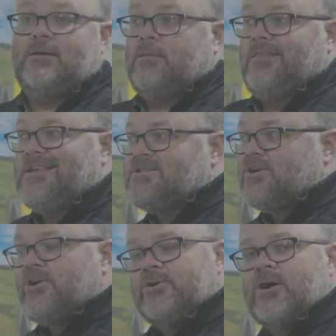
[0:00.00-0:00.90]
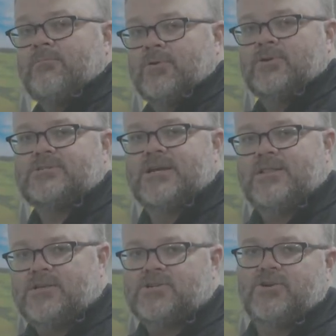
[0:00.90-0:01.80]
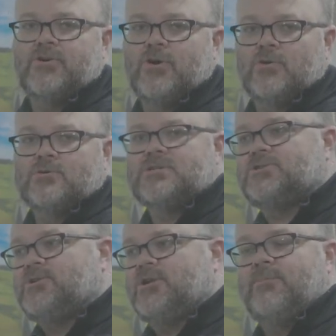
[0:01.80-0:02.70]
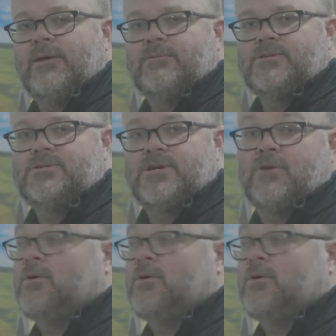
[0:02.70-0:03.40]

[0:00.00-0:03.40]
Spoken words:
These are your numbers and these are your goals that you need to be able to do.